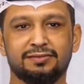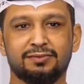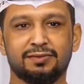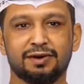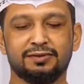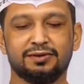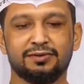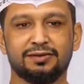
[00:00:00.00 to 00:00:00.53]

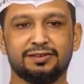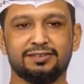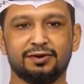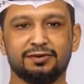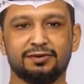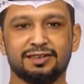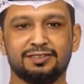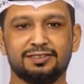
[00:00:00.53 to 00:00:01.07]
One who is
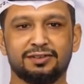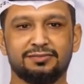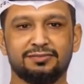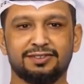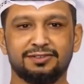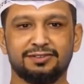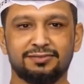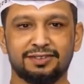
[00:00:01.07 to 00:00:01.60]
honest and
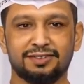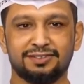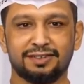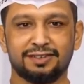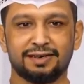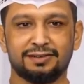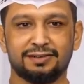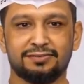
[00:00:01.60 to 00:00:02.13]
doesn't
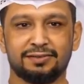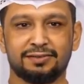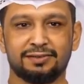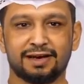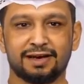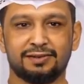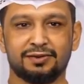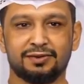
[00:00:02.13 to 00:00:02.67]
deceive,
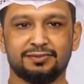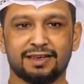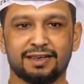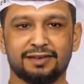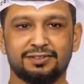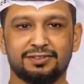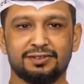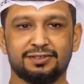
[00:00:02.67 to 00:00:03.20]
and whose
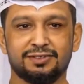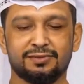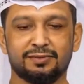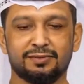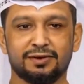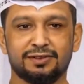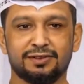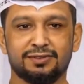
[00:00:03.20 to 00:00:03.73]
actions
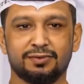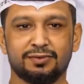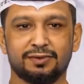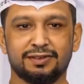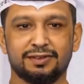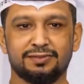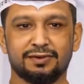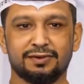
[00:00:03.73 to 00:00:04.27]
and words
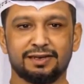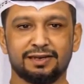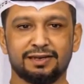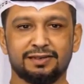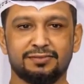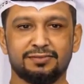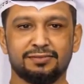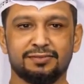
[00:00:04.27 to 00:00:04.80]
always
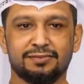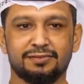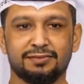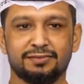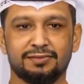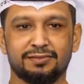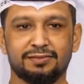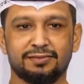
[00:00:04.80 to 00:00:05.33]
believe.
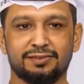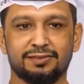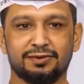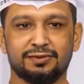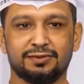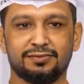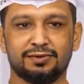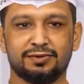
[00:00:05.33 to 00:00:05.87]

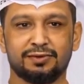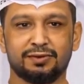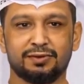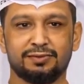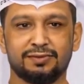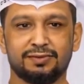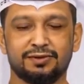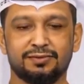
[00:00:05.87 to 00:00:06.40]
Look for a
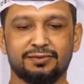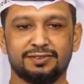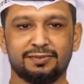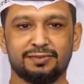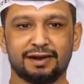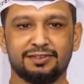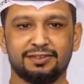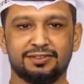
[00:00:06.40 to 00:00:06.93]
woman who is
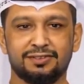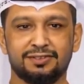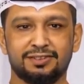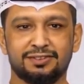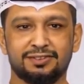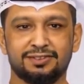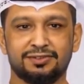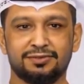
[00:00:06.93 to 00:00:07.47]
patient
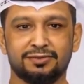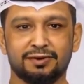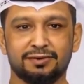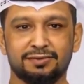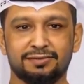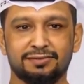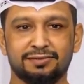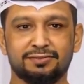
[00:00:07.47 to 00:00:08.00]
and
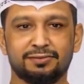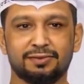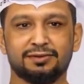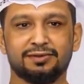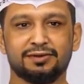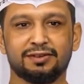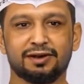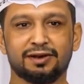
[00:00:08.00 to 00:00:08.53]
strong,
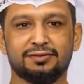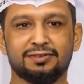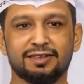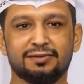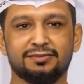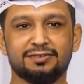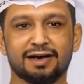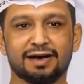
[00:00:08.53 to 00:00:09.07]
one who knows
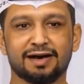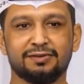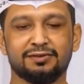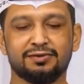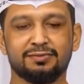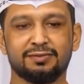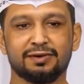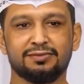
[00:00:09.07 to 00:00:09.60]
how to
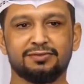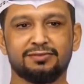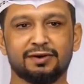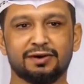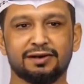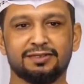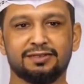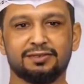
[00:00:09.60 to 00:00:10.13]
handle both
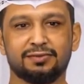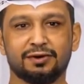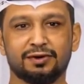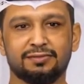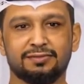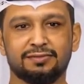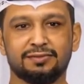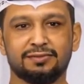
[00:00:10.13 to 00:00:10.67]
right and
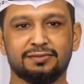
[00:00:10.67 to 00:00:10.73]
wrong.